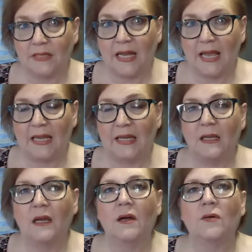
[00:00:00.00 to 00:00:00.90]
Okay.
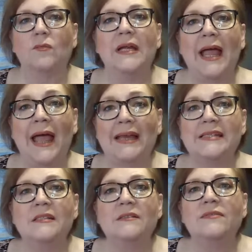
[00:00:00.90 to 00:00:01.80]

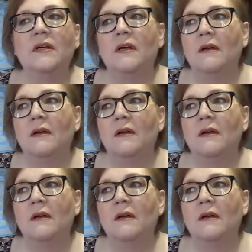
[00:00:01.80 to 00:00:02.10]
Reactive,